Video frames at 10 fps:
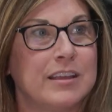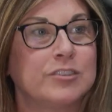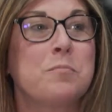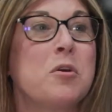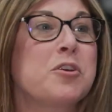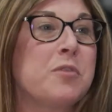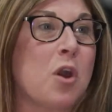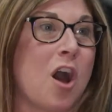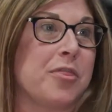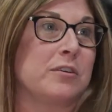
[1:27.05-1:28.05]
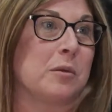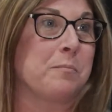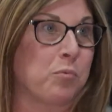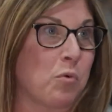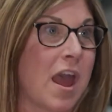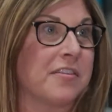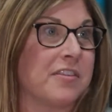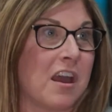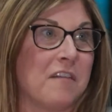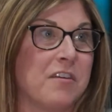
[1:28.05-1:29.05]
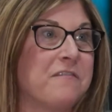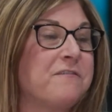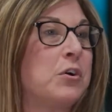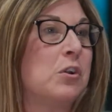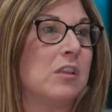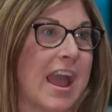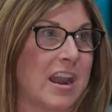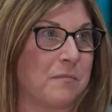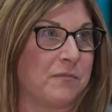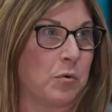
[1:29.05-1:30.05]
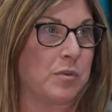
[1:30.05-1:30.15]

So Mercury offers a breadth of the full lineup for